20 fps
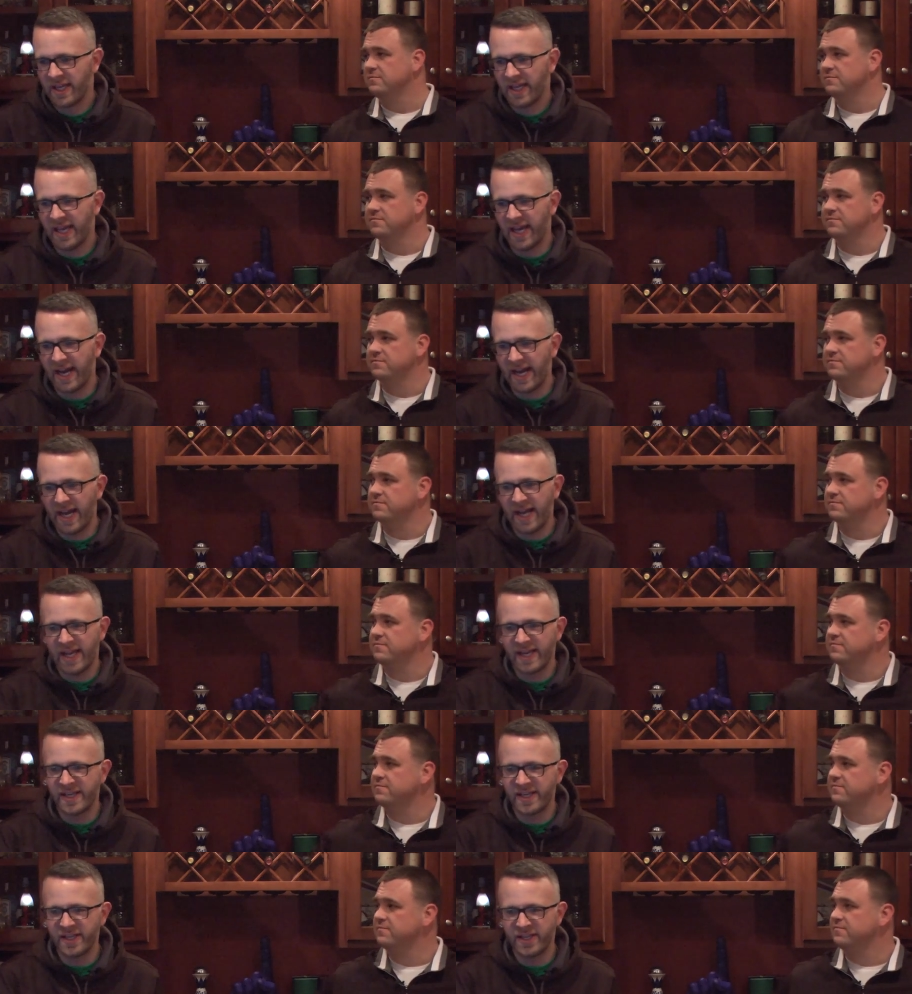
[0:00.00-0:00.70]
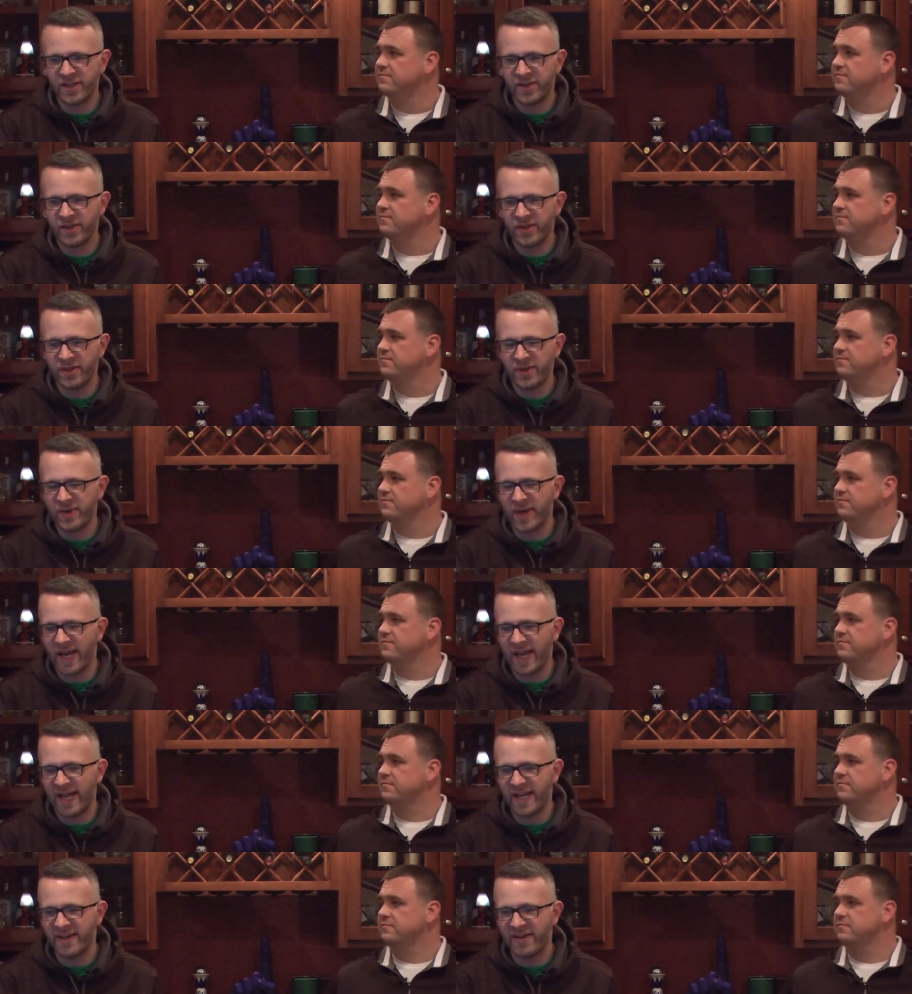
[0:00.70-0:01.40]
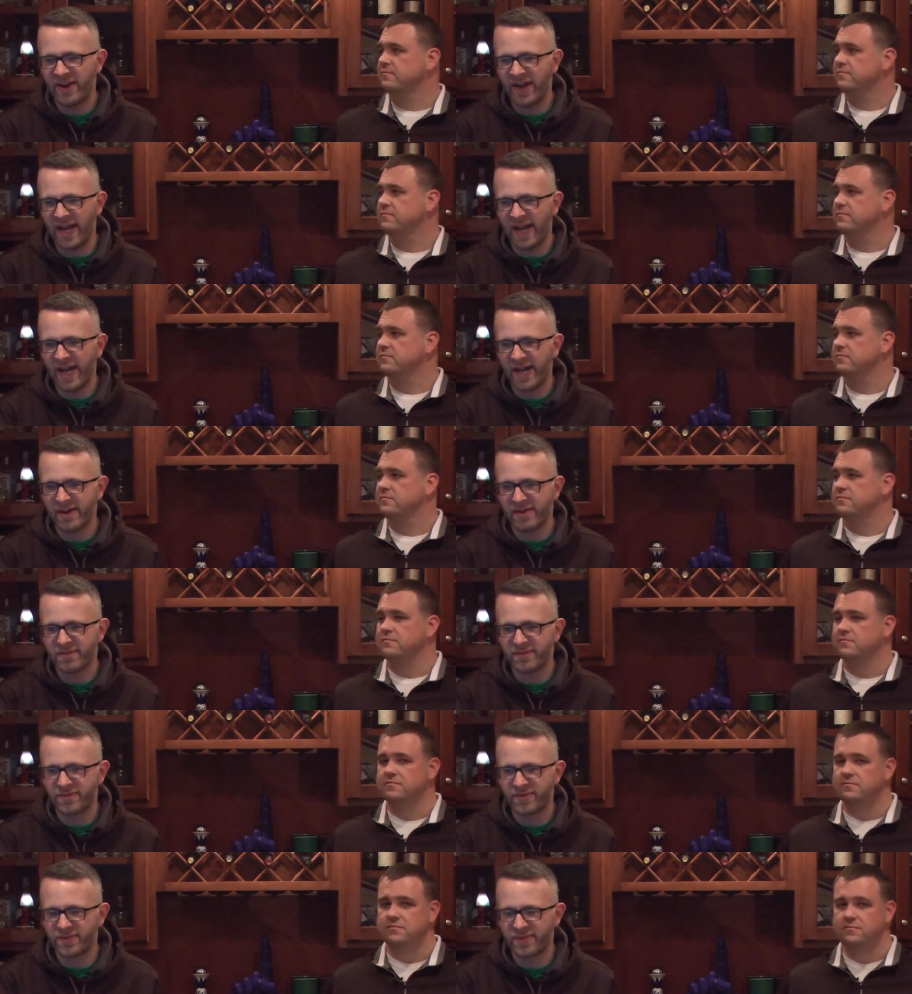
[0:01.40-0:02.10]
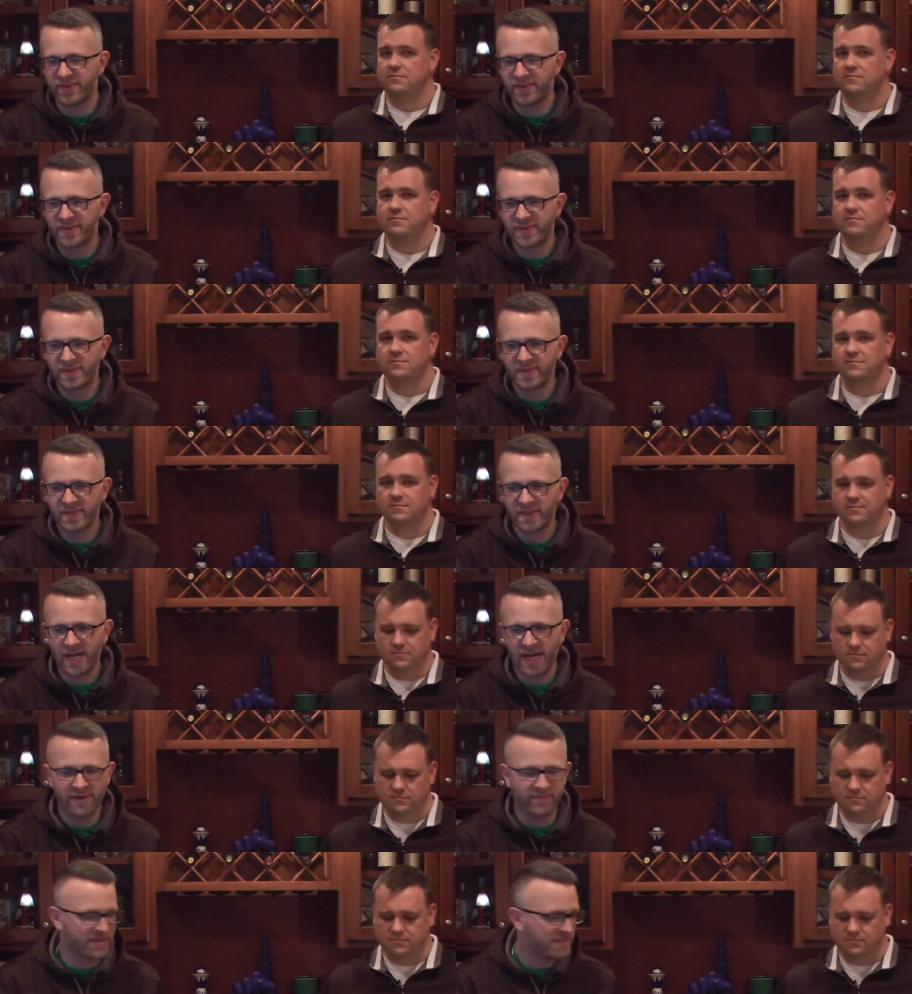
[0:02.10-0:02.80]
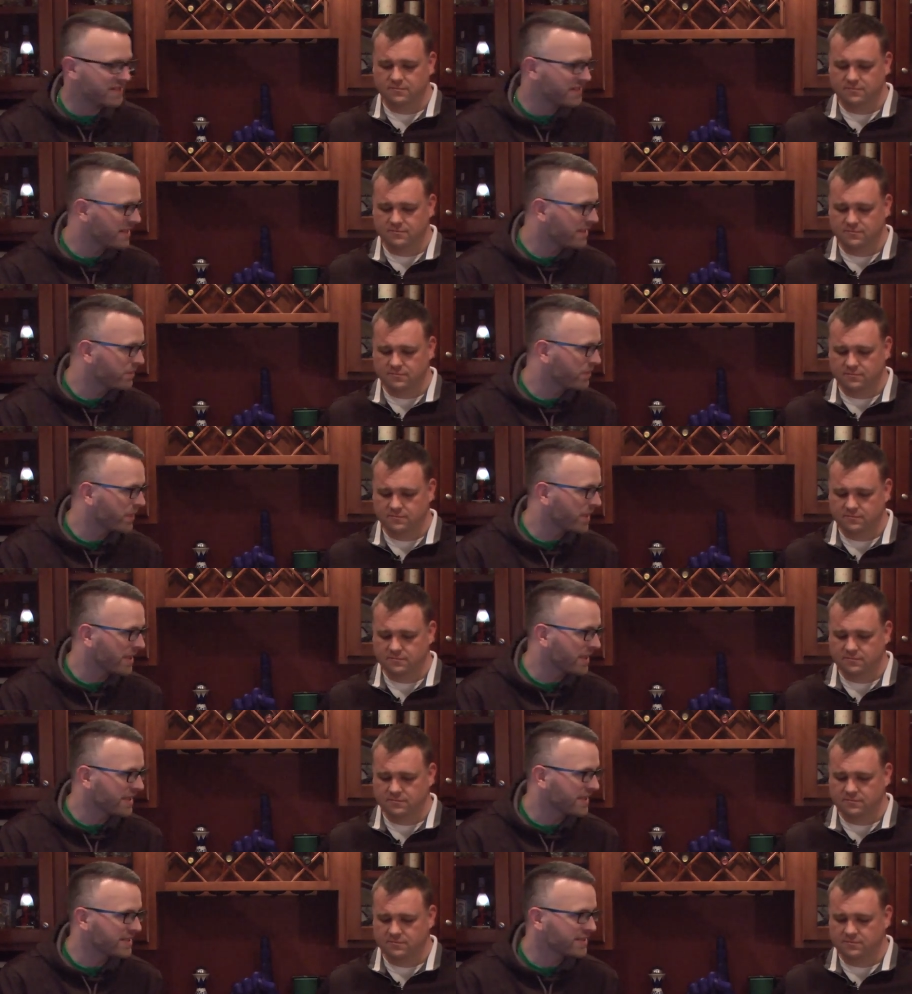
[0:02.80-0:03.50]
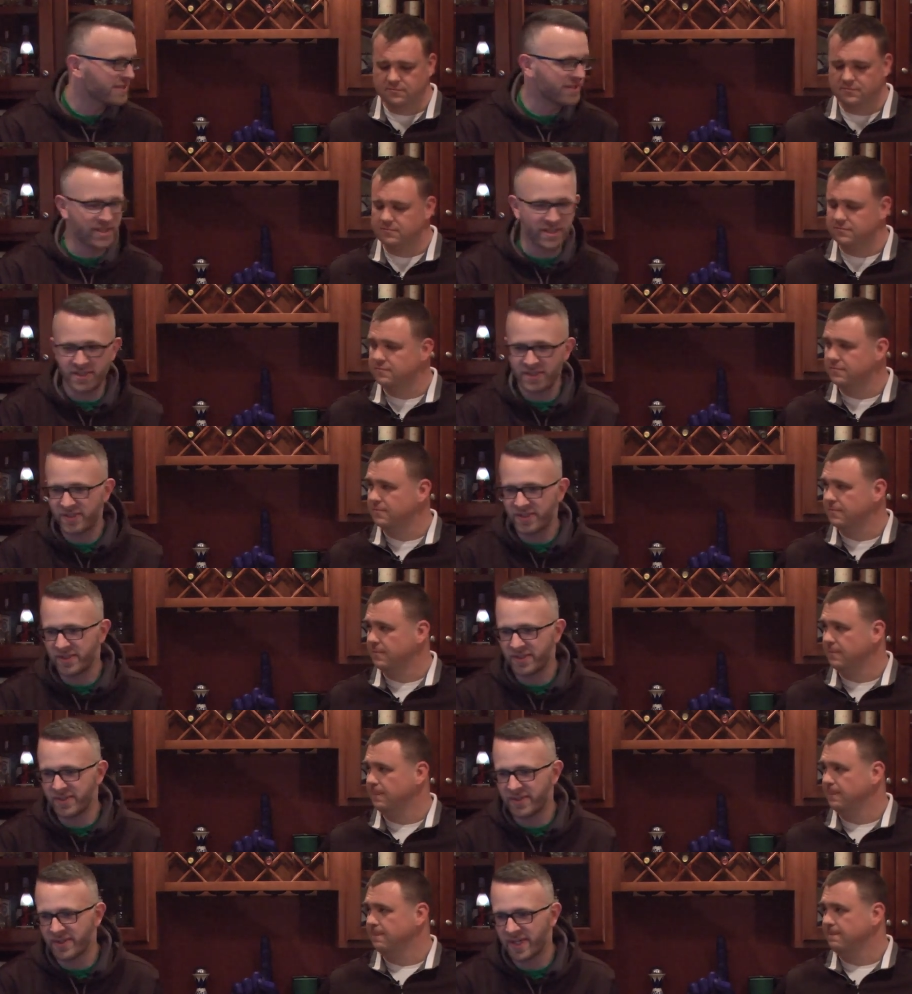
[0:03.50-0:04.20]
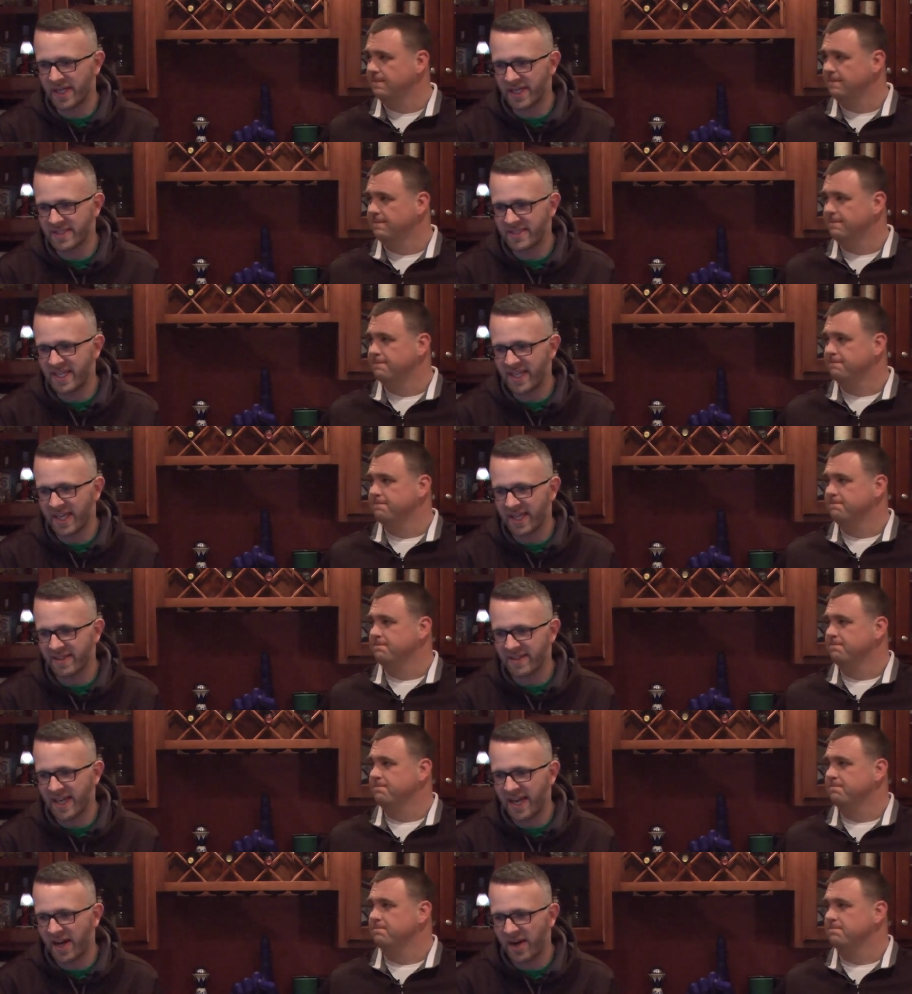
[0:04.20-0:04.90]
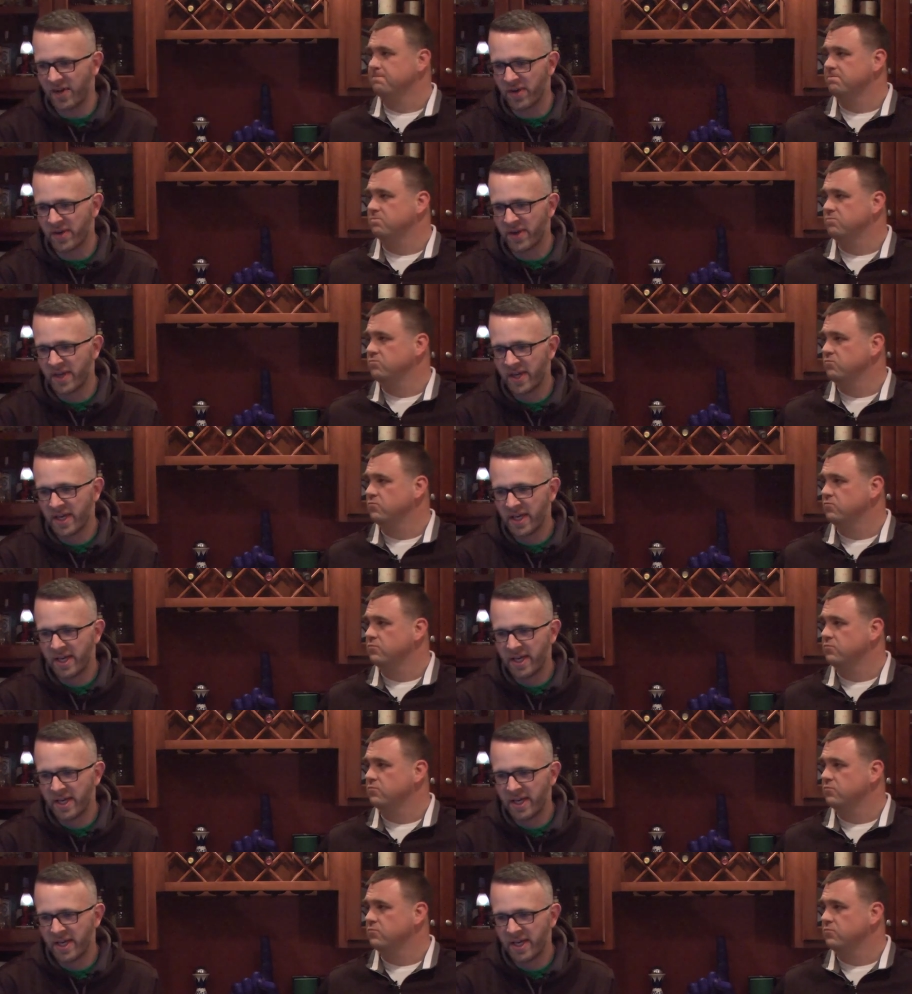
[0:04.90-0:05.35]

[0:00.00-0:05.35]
Speaker 1: Yeah, and you you had to have obviously Willett to to uh, take it down,